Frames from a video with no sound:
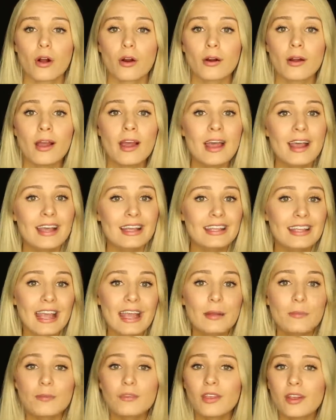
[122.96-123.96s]
are.
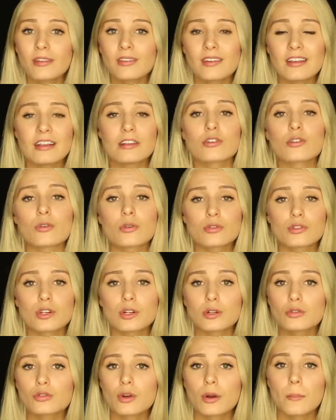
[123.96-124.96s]
Games that teach their
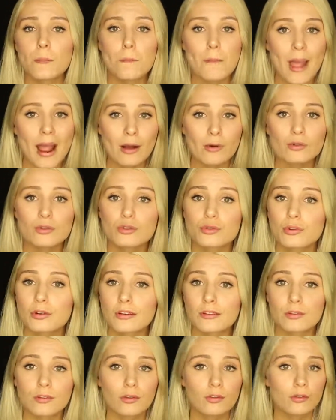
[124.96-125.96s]
children
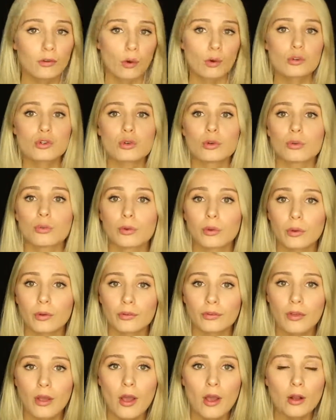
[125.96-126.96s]
boundaries, social
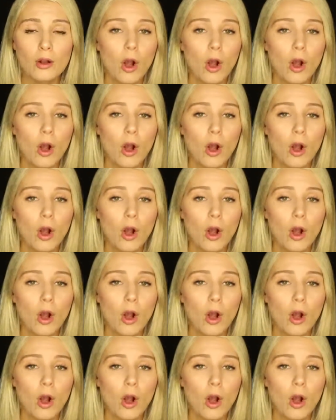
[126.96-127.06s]
rules,